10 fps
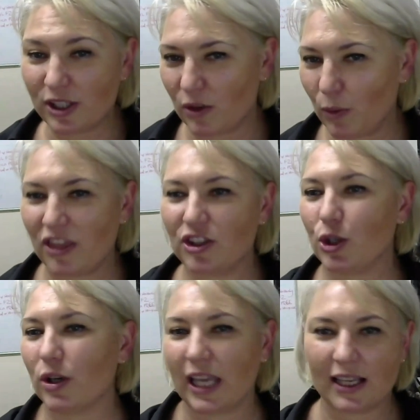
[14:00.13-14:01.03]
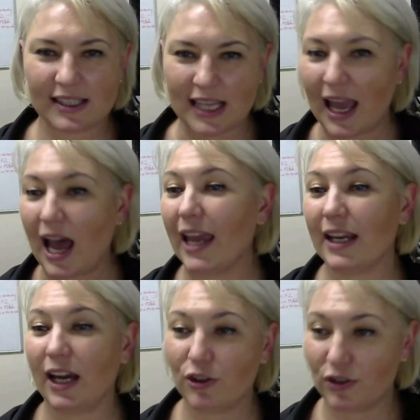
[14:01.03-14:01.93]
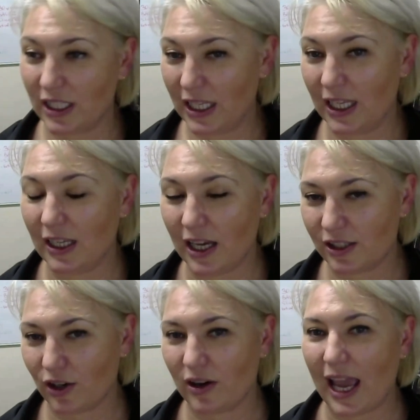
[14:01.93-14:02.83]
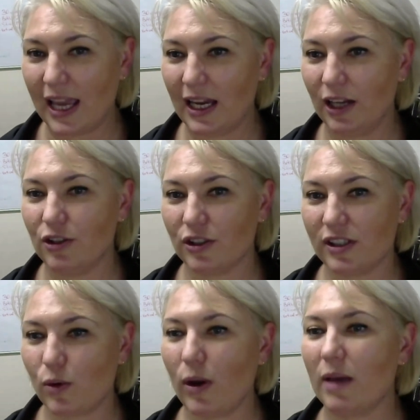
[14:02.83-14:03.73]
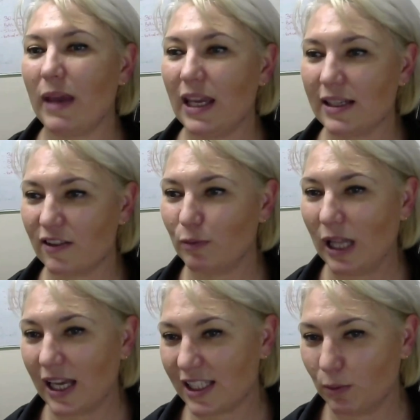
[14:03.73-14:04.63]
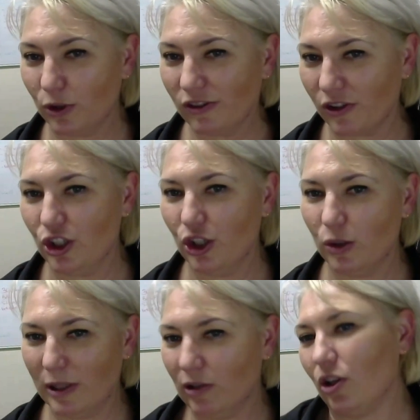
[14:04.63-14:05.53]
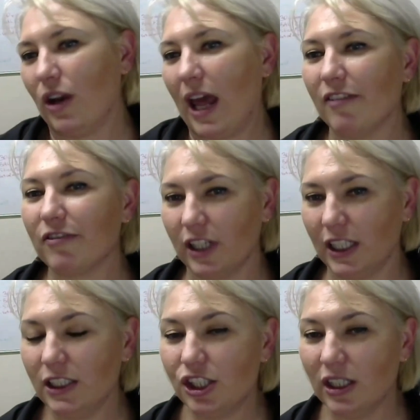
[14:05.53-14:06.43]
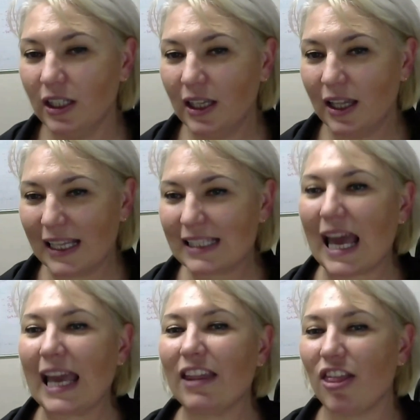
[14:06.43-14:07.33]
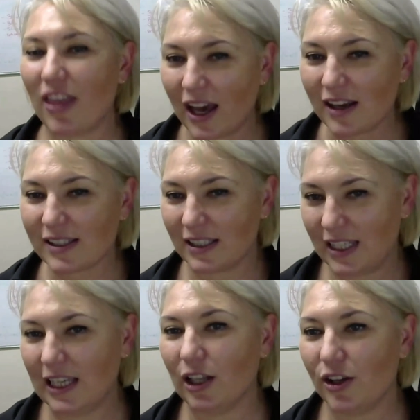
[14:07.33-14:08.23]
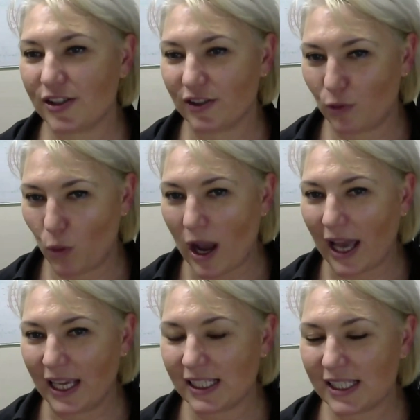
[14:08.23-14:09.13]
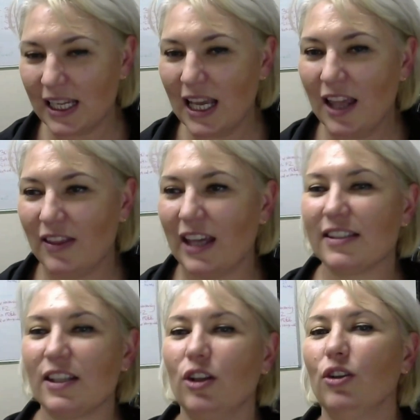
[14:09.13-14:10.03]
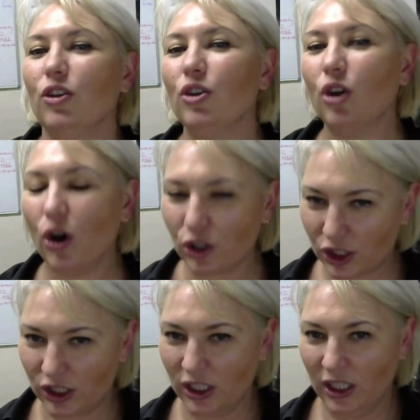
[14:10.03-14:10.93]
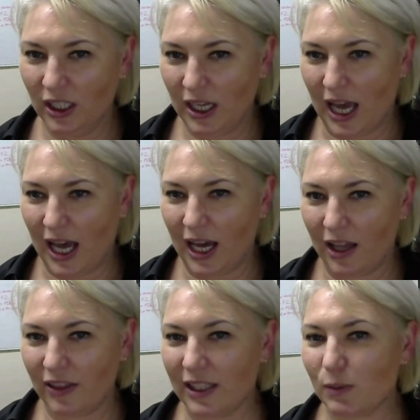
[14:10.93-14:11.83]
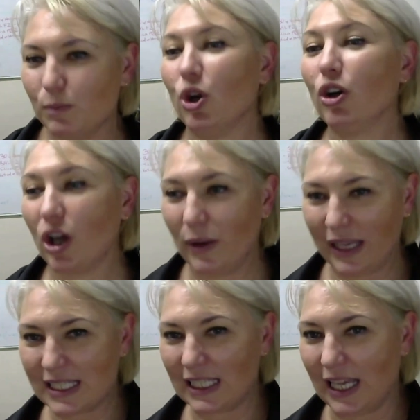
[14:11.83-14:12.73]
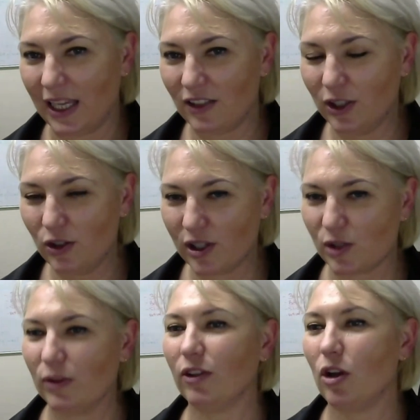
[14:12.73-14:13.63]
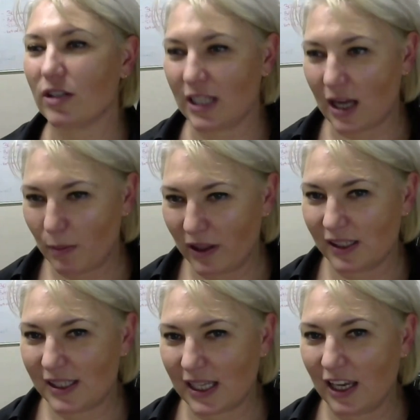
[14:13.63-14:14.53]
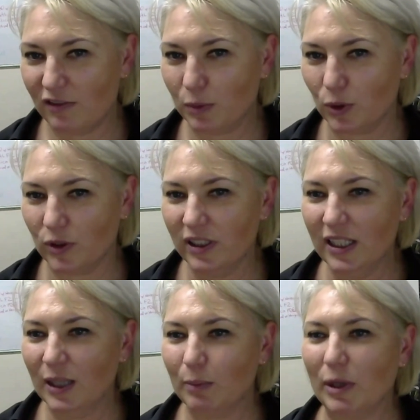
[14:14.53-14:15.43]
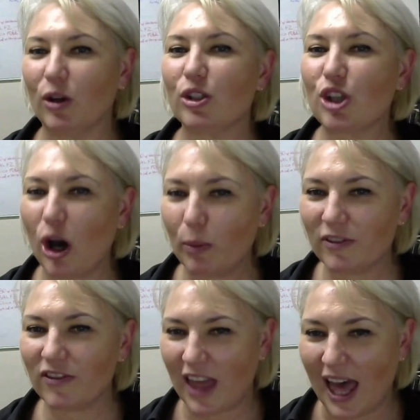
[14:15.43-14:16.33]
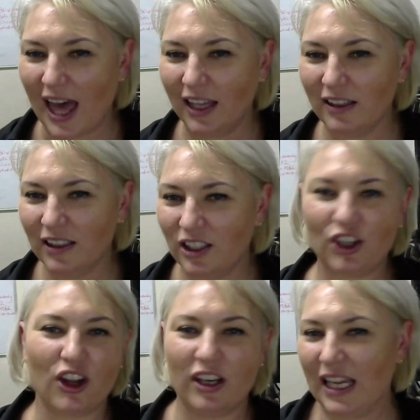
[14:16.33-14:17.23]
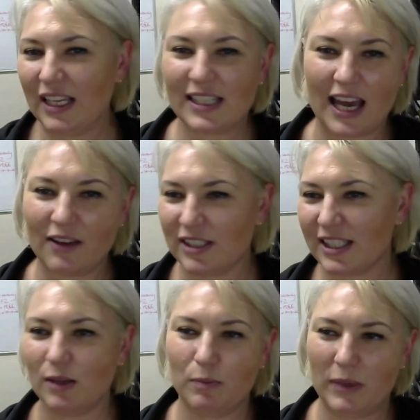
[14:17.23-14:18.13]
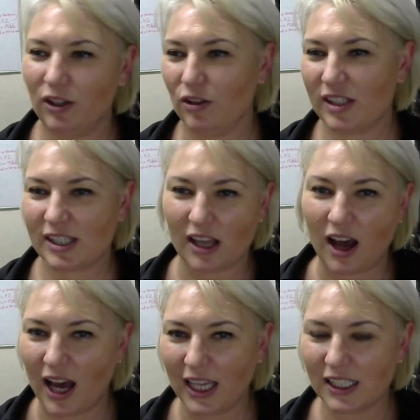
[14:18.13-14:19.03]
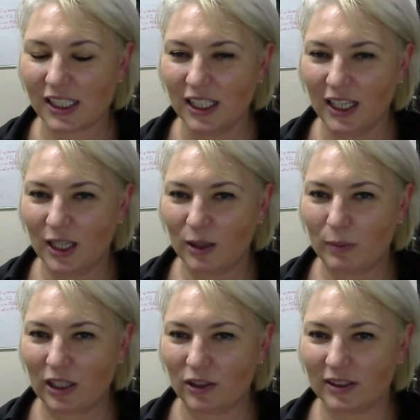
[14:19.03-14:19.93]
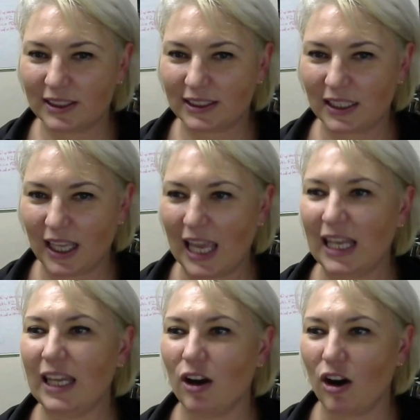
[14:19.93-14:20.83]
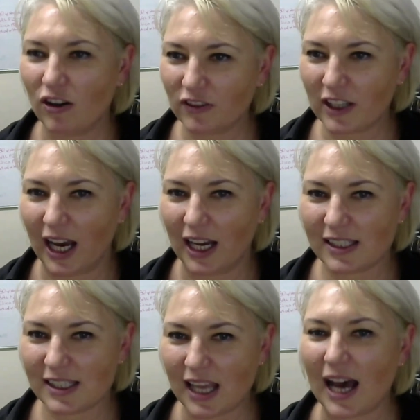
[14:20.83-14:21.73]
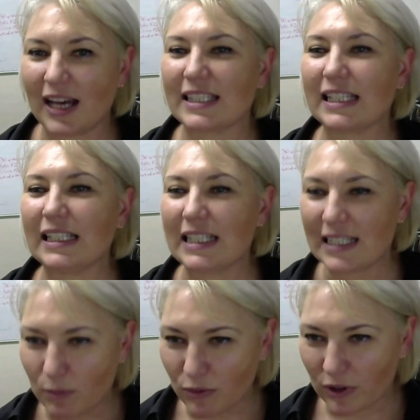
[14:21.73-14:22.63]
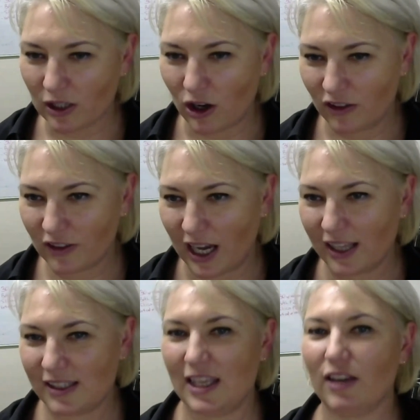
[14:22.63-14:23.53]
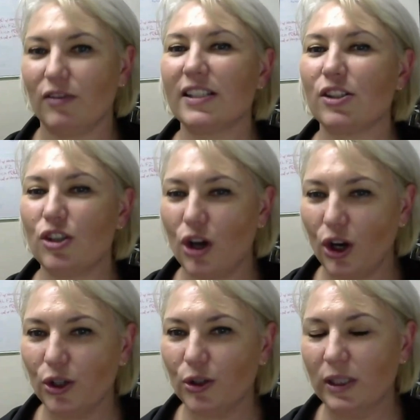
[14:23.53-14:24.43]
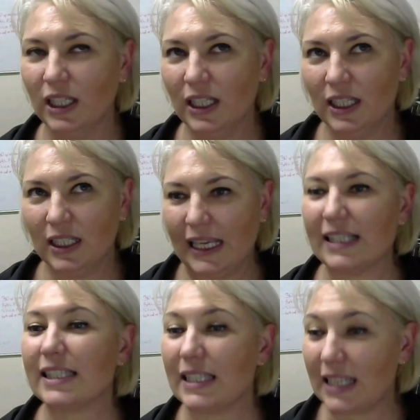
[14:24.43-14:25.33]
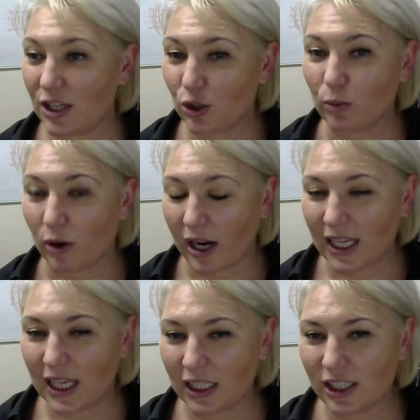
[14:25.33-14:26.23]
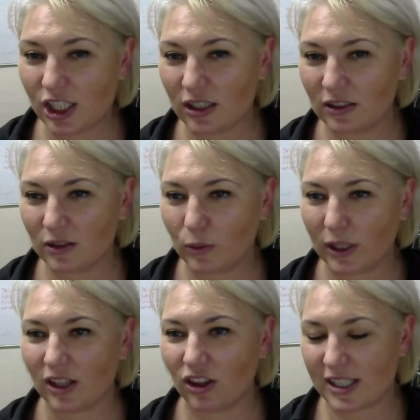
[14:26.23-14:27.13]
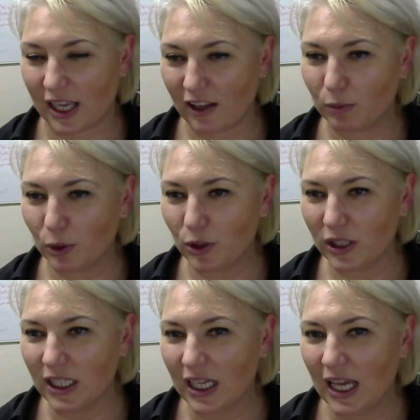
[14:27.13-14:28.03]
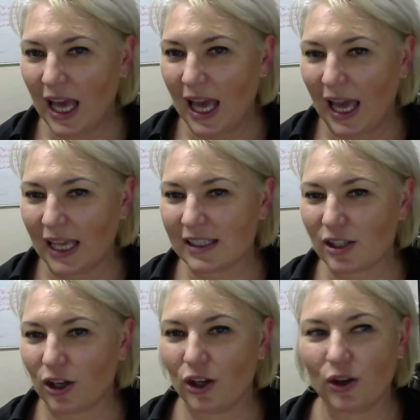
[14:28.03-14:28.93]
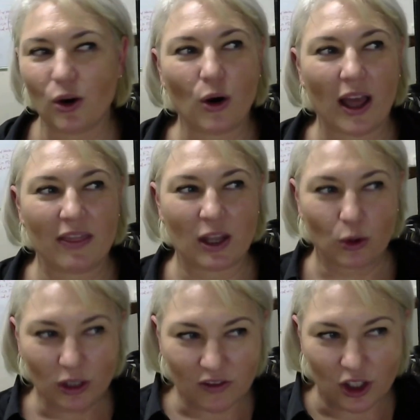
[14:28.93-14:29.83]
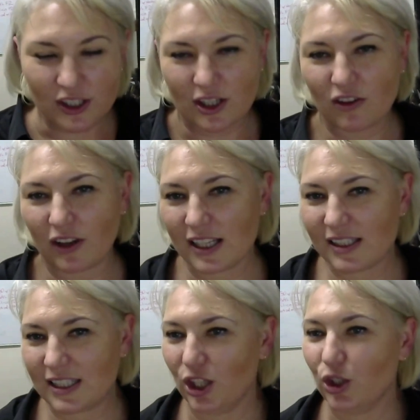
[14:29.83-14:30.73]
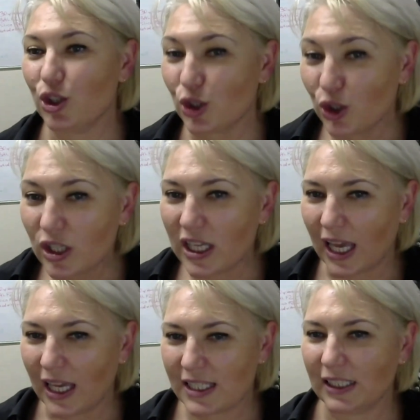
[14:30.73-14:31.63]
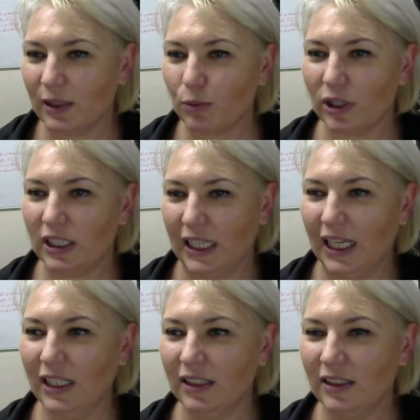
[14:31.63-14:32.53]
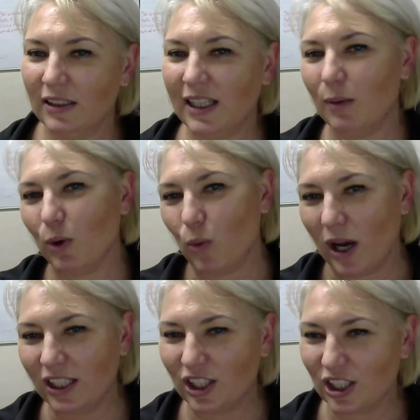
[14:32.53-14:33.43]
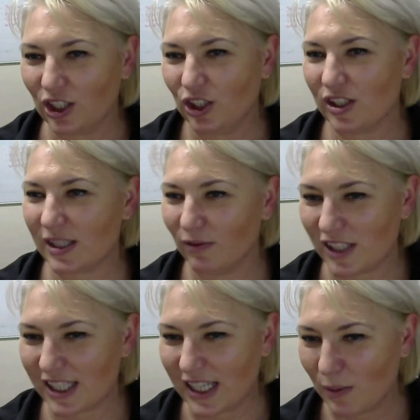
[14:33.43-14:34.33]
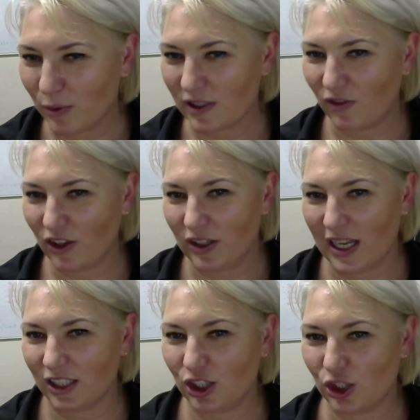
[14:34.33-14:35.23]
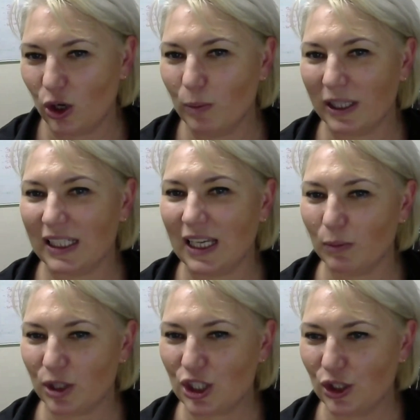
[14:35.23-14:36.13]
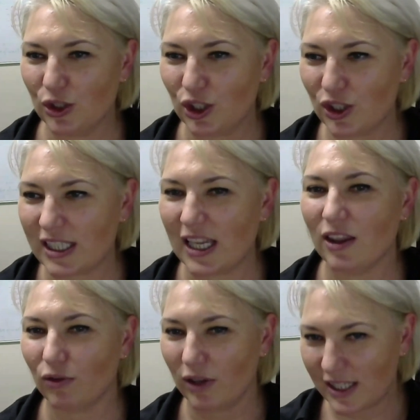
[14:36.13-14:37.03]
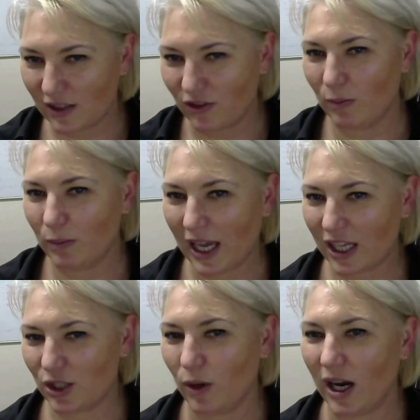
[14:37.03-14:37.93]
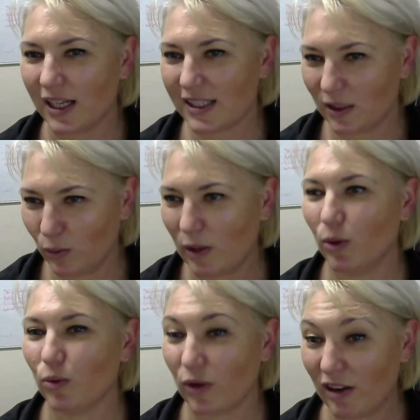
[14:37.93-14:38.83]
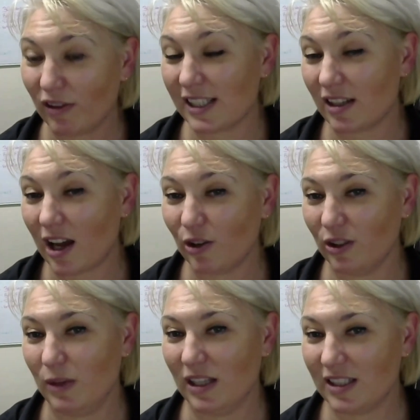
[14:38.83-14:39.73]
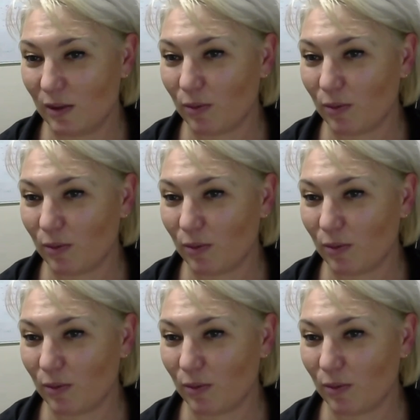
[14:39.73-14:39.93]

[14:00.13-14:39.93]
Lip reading: so we're talking, say, 800 square meters of plasterboard for a new build on average, that's 8,000 kilos of waste that's not going into landfill because we've locked it up in the SaveBoard. But on top of that, you don't need to have a skip bin on site, because any offcuts are deliberate offcuts. There is no incidental breakage with SaveBoard. And then all of those offcuts that you do get deliberately, number one, you can use them for samples for your next job. But number 2, you send the rest of them back to us and we will recycle them into